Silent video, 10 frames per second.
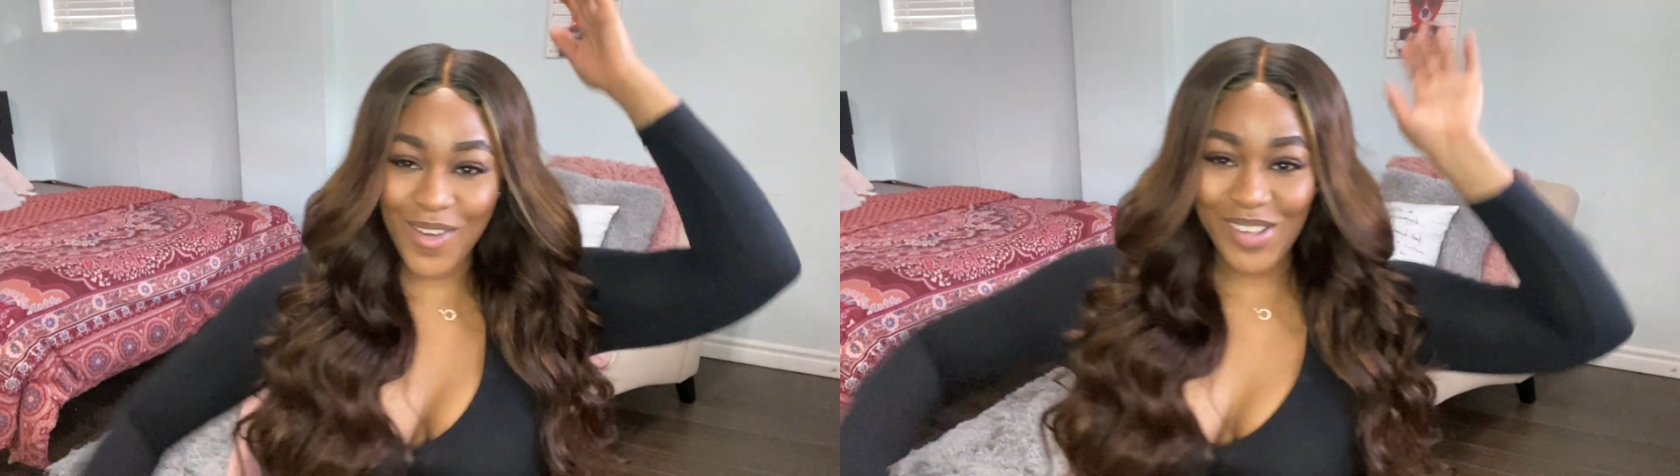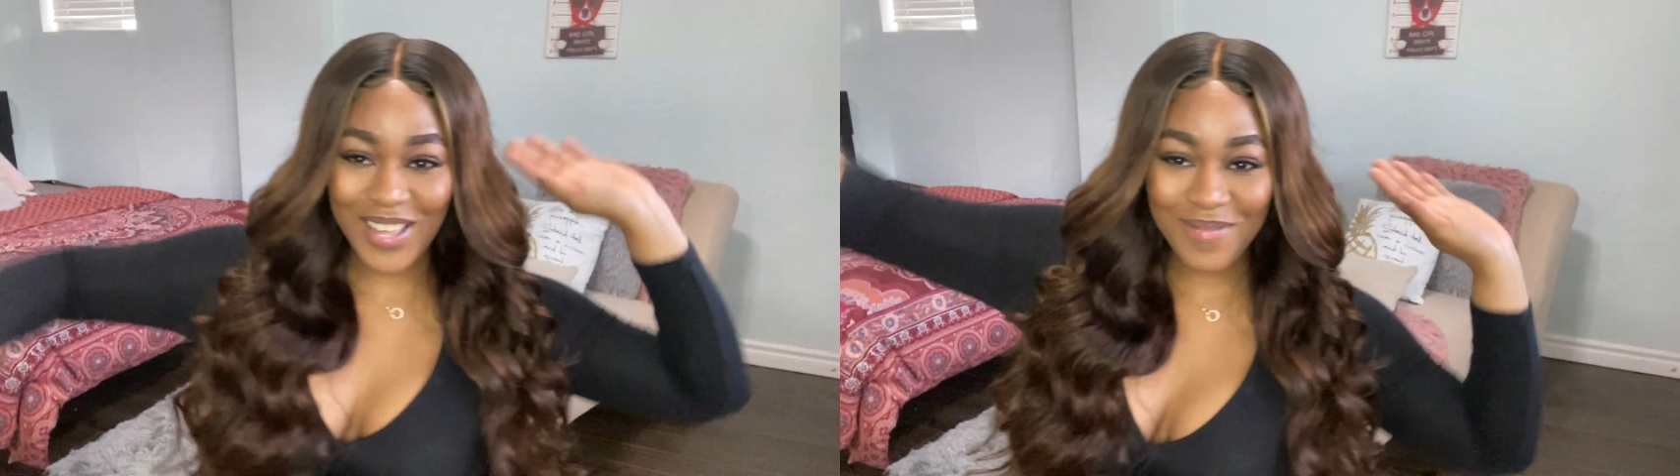
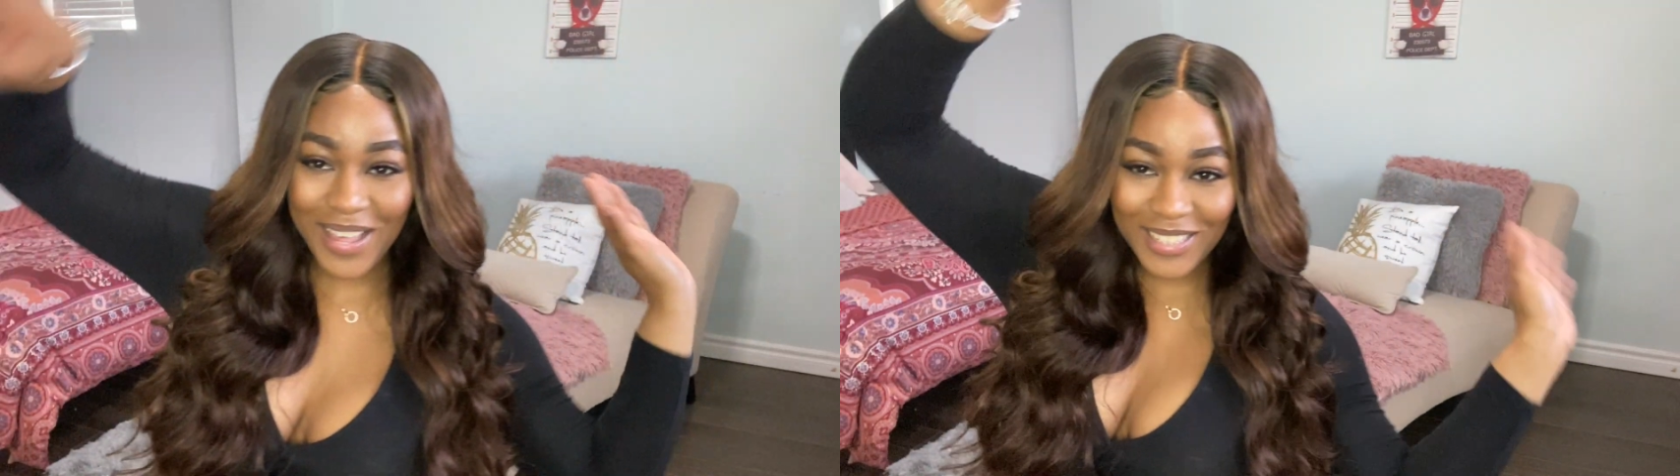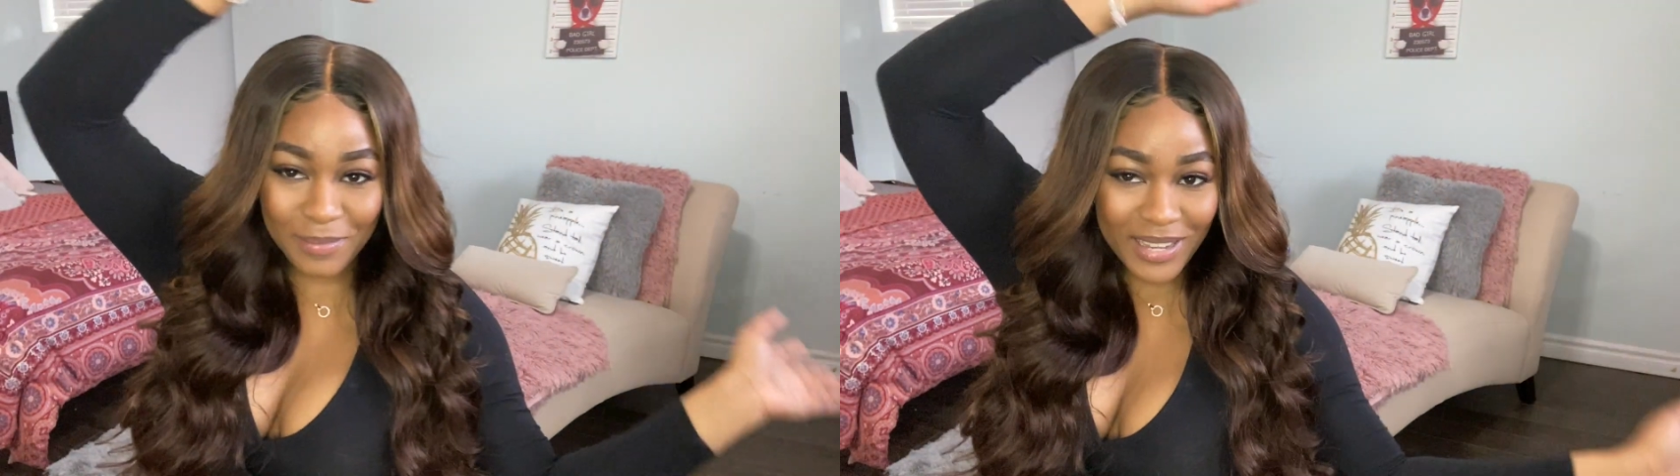welcome
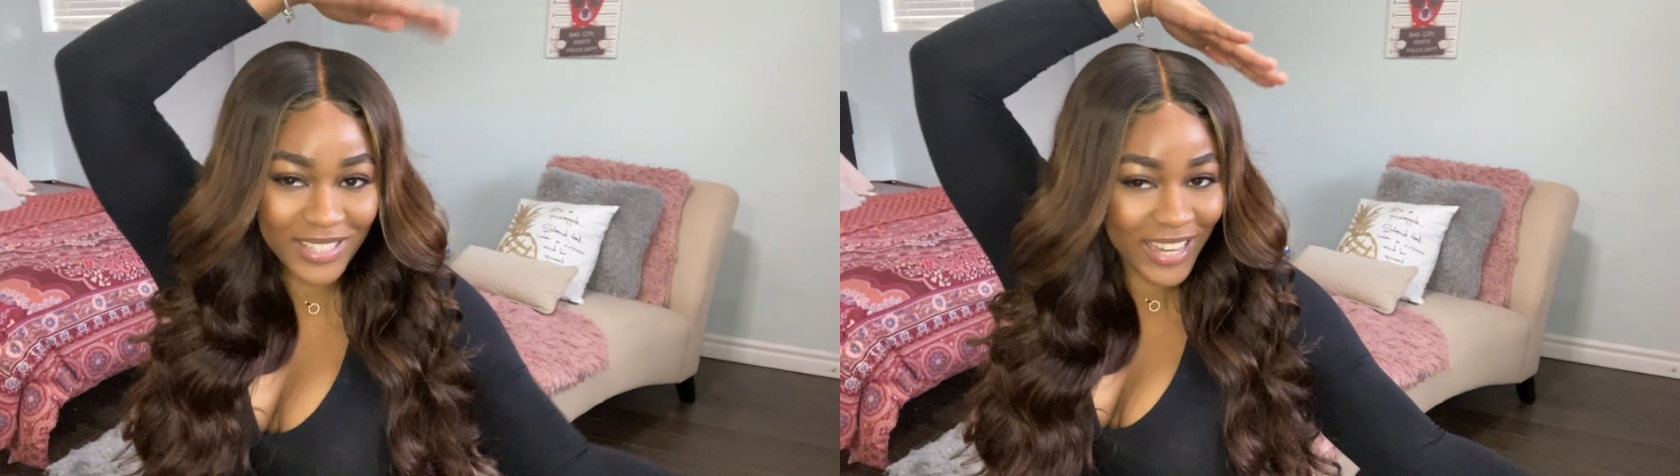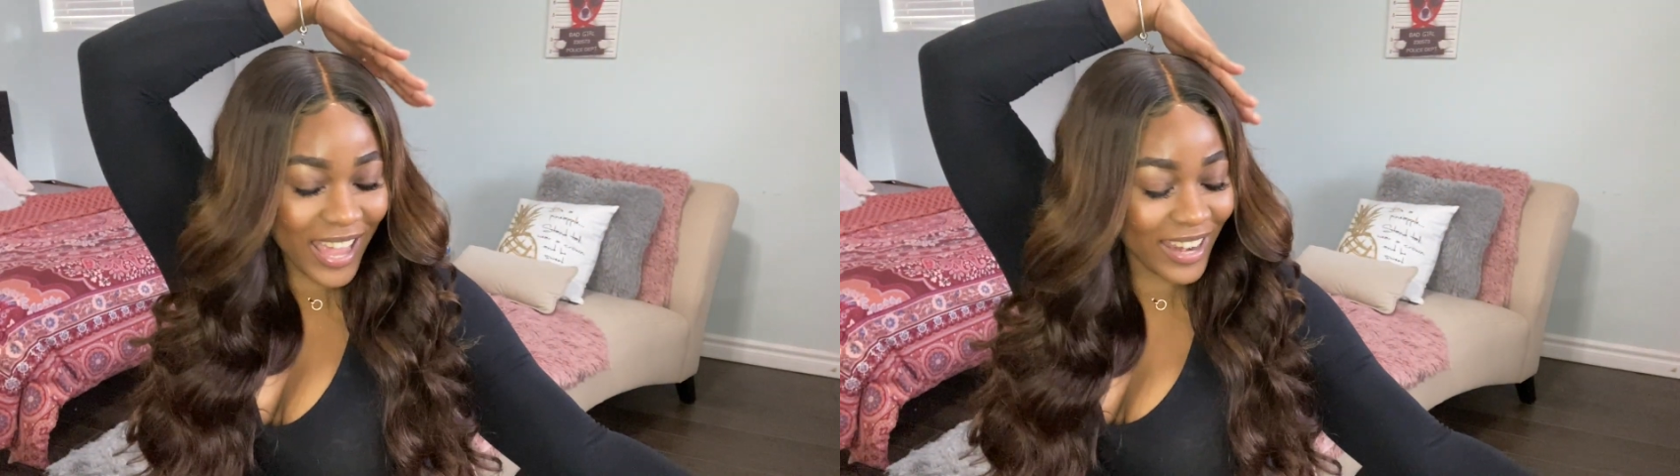back to my
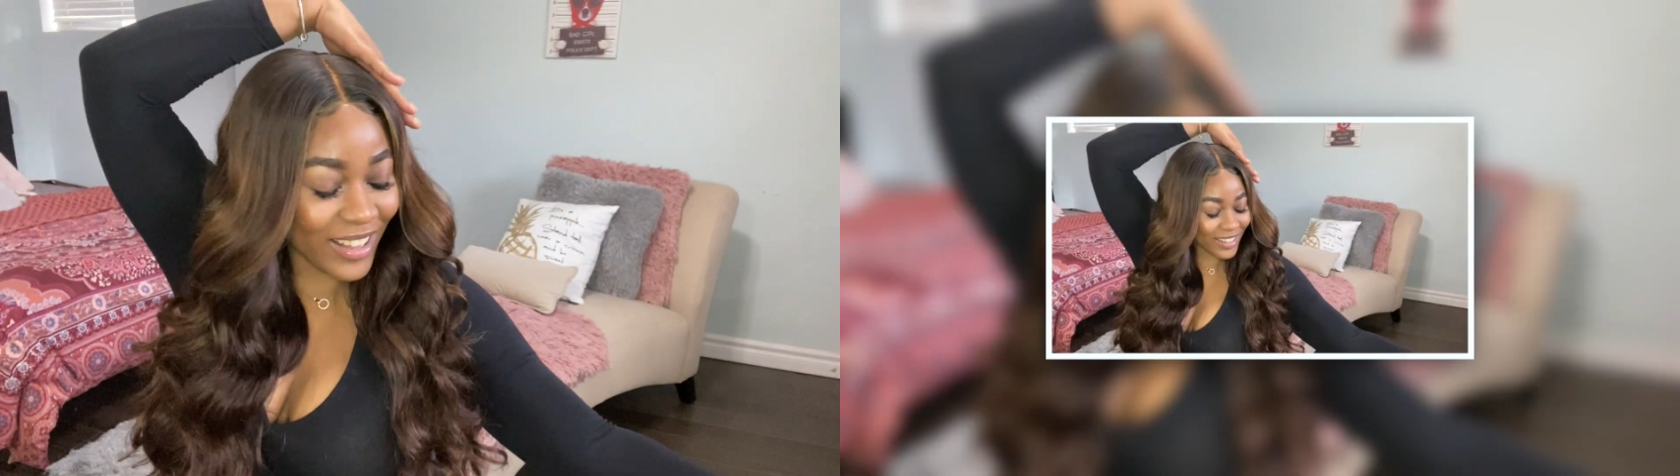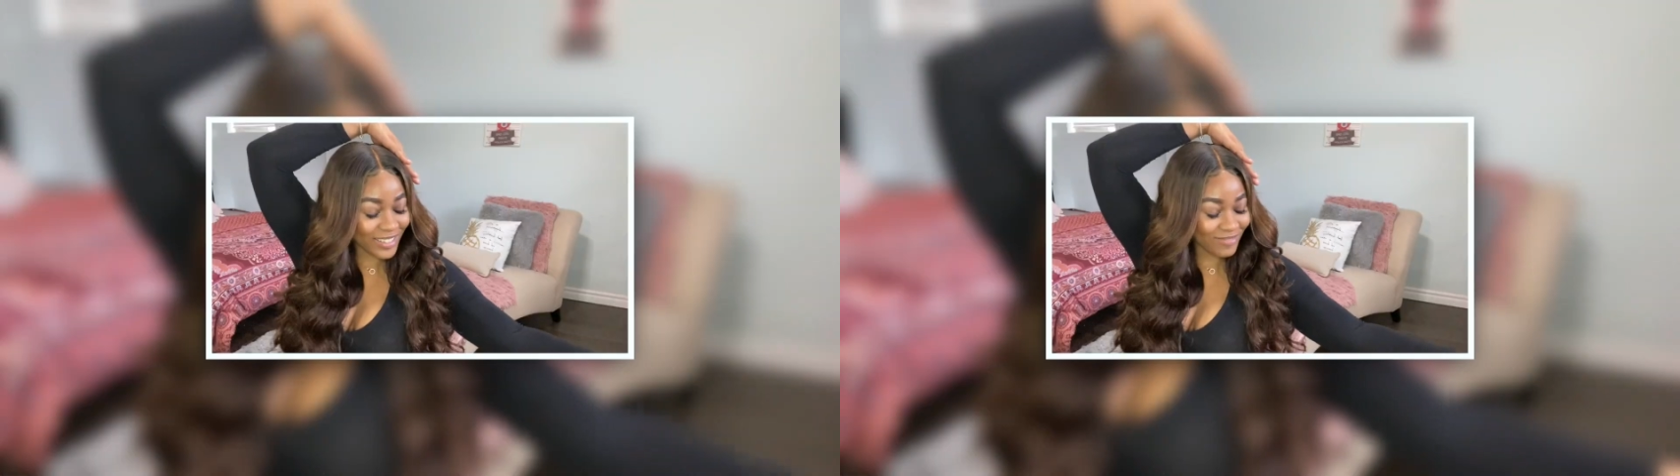channel.